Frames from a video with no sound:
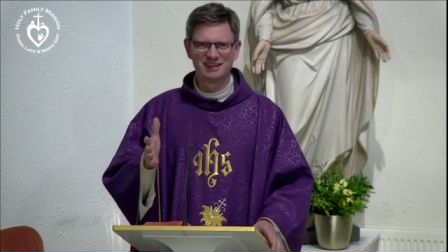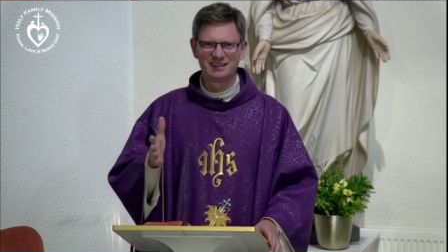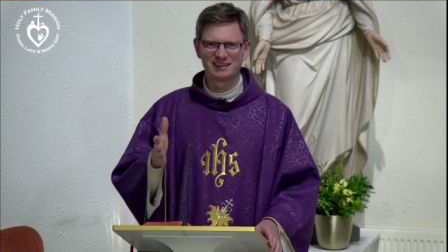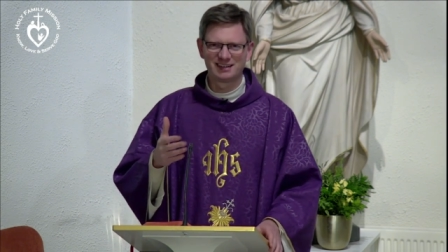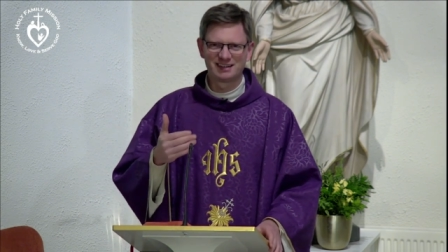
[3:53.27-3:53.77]

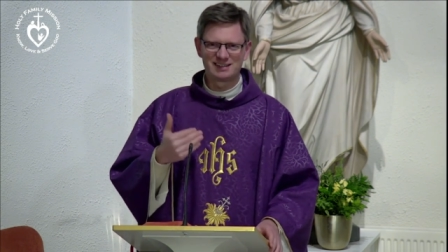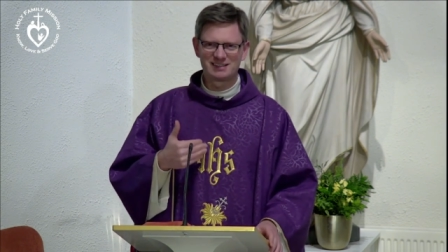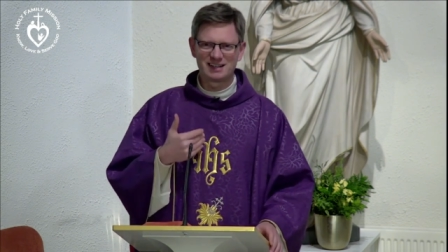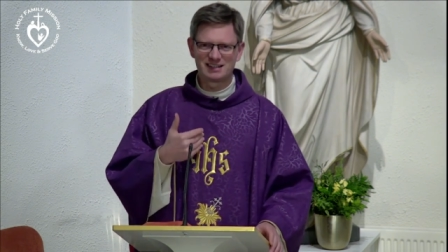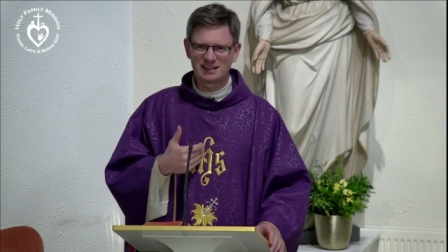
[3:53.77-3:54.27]
that it's,
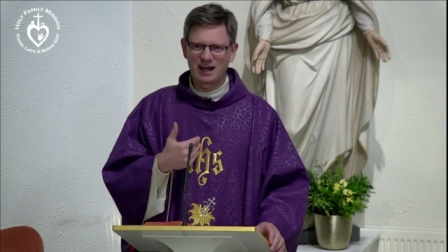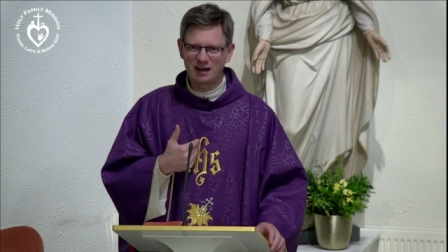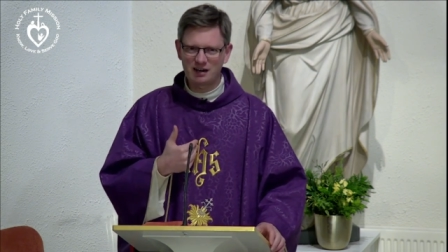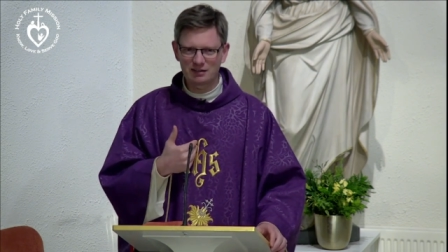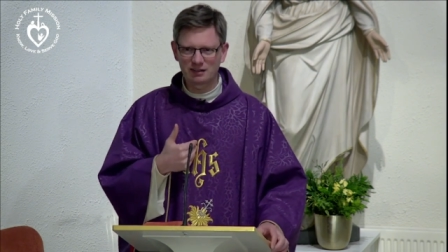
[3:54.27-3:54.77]
it's the
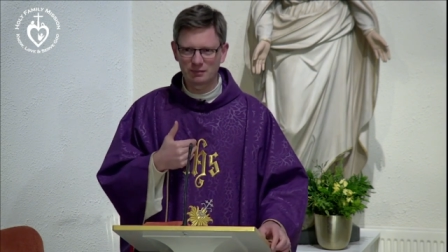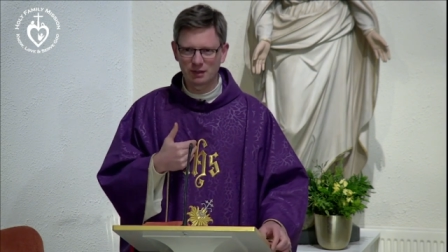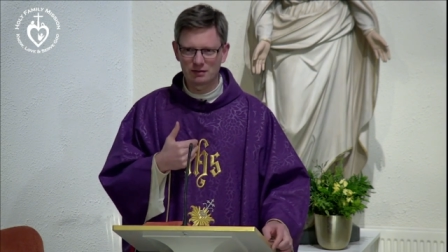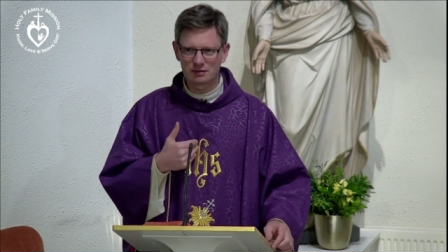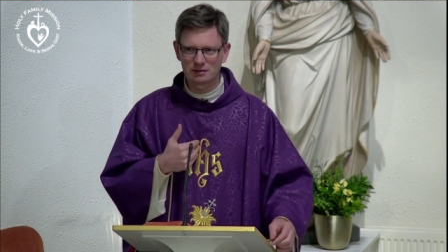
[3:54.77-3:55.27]
heart that
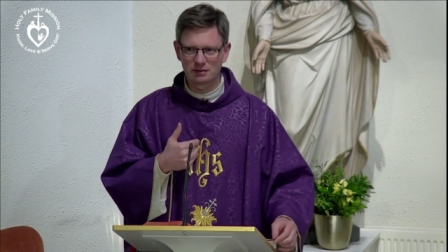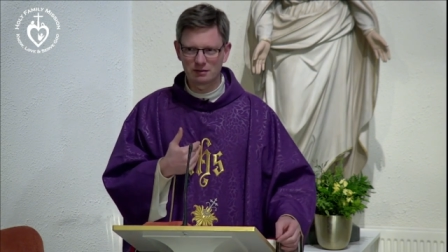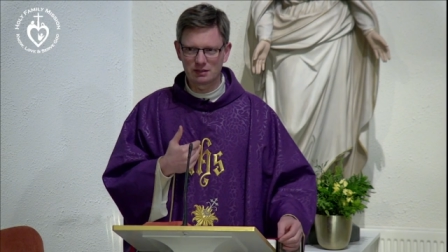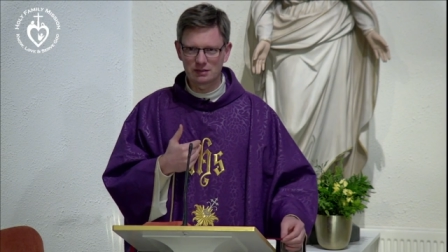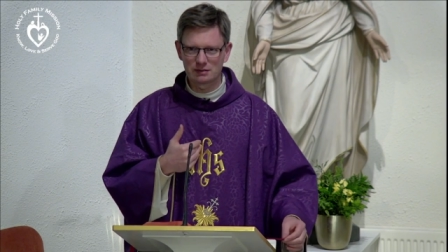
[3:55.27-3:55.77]
matters. It
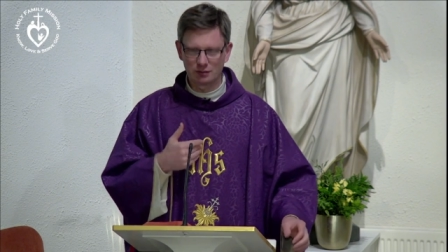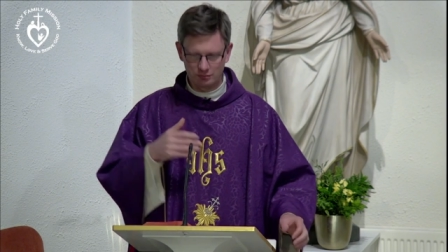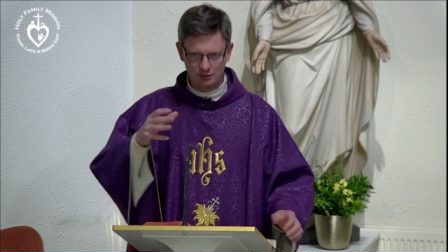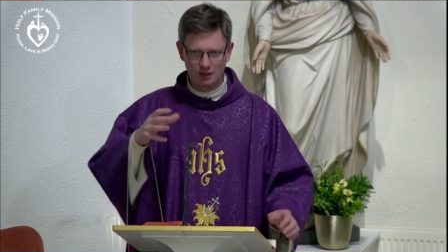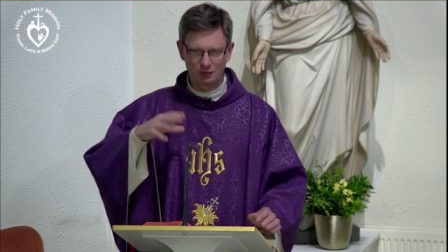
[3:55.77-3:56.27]
really is. Now,
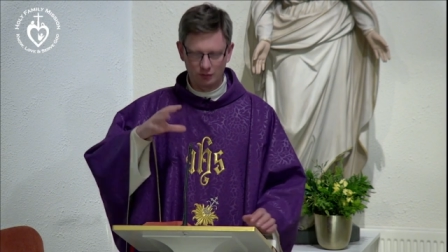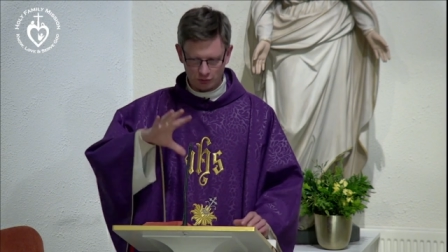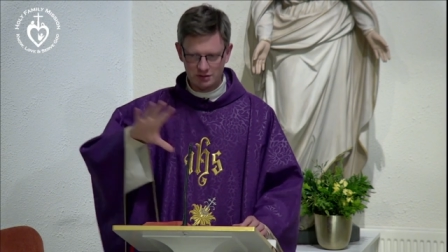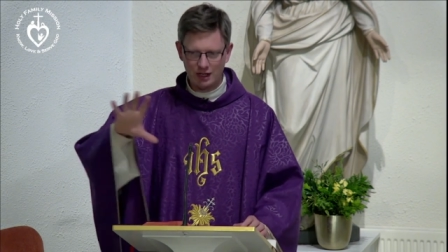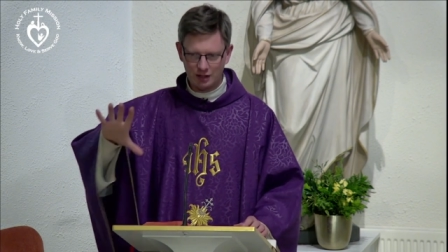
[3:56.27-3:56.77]
and of course
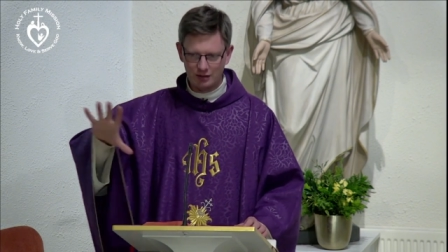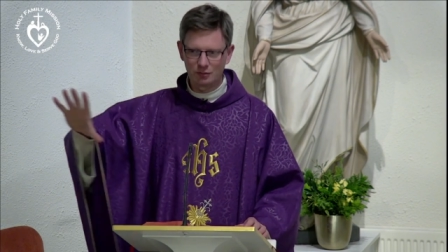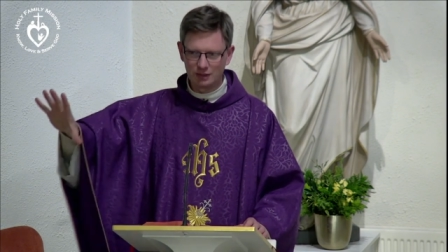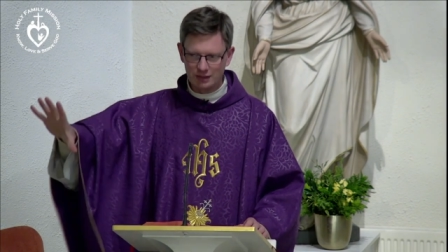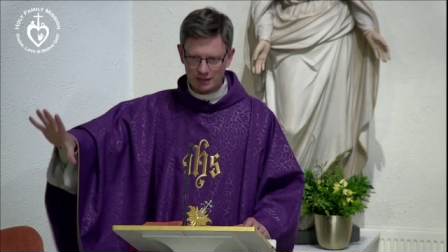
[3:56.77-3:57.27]
the heart will
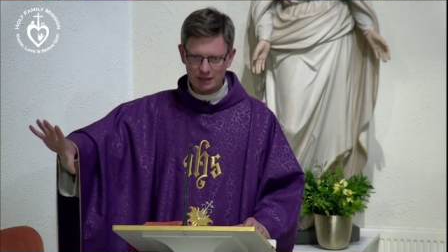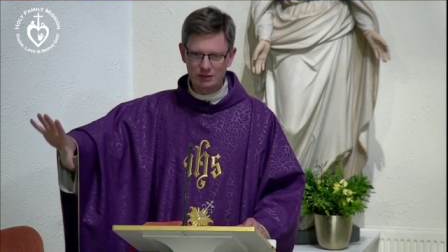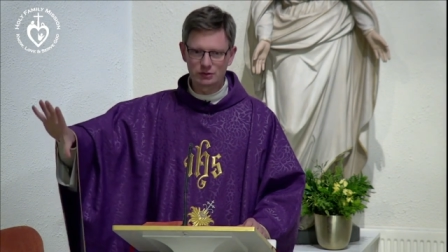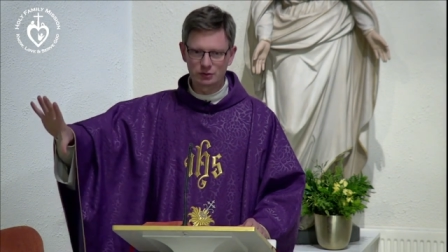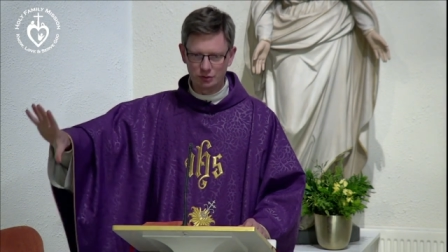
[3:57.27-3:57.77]
lead
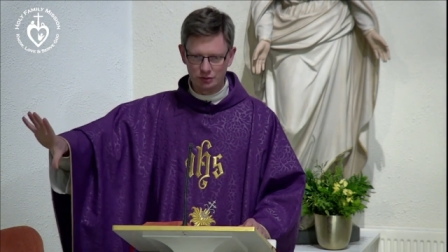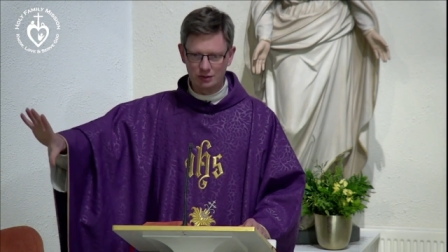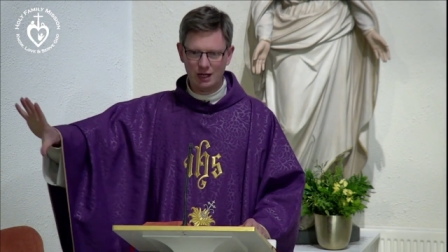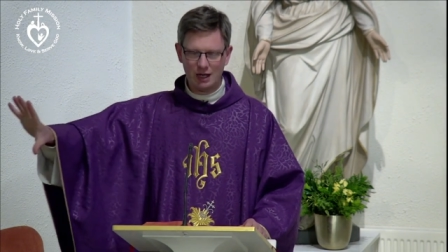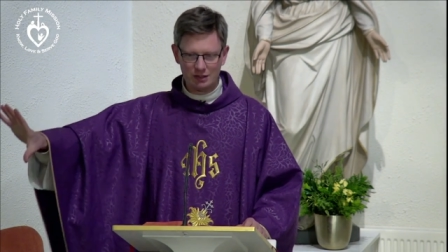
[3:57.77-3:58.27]
to good
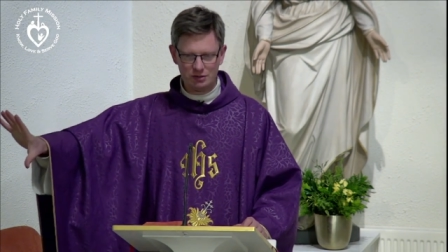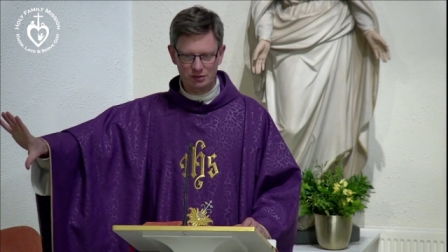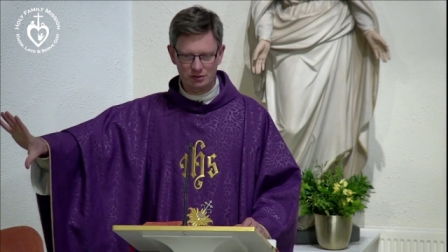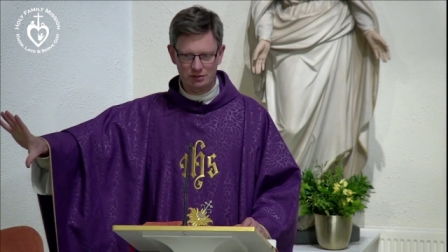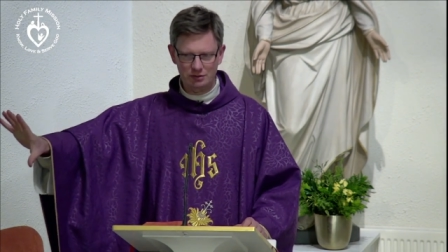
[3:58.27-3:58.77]

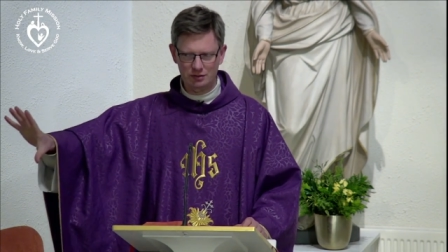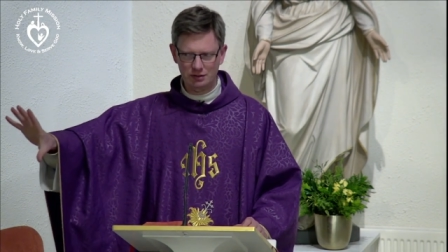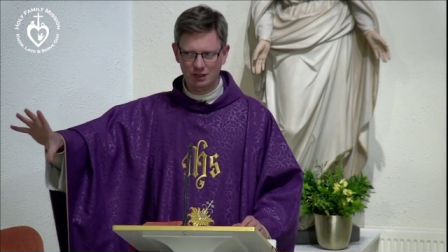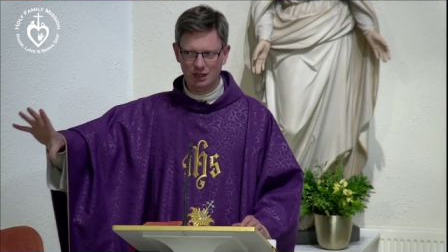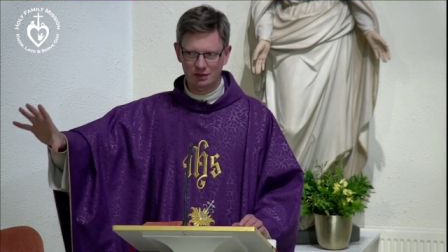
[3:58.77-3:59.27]
actions, so it's not
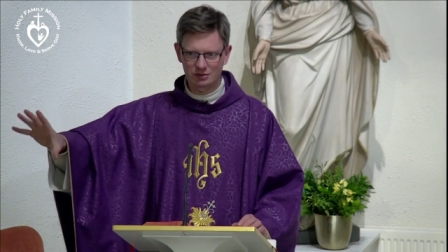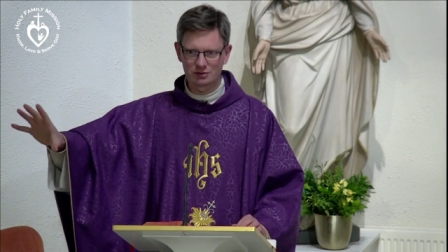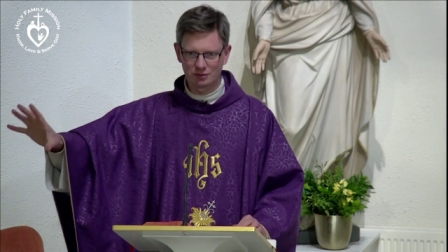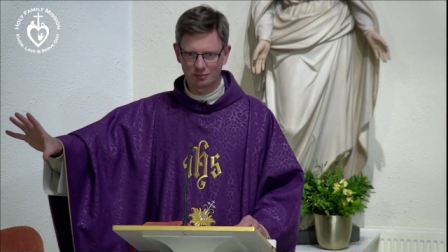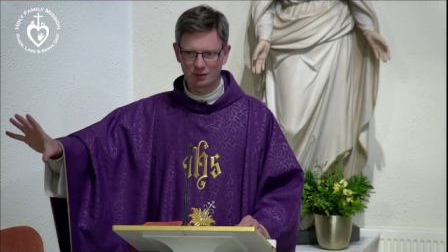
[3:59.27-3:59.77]
that actions
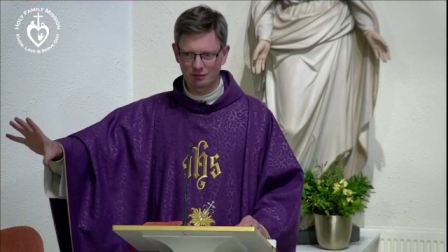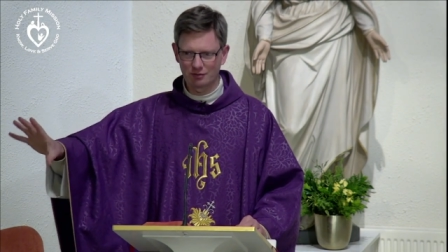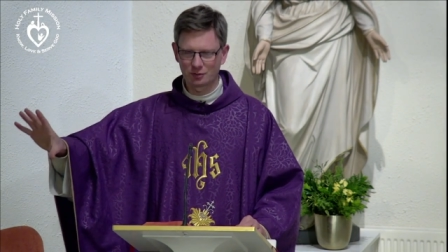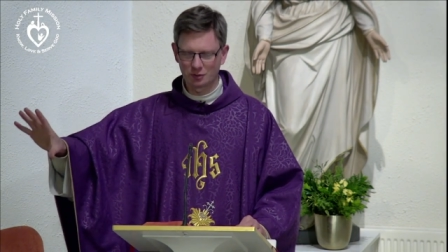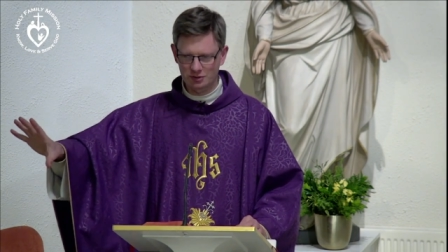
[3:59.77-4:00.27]
don't matter. Of
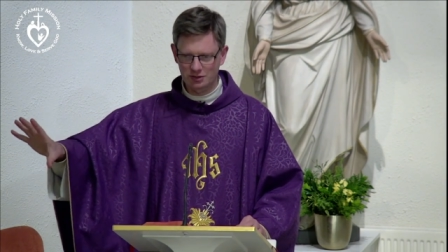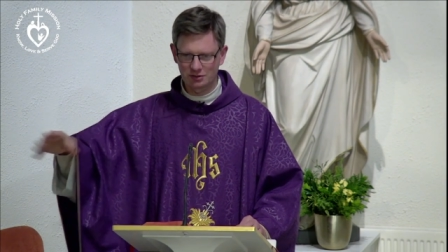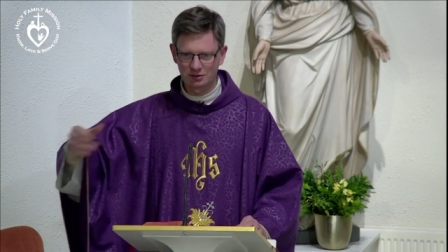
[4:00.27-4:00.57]
course they do.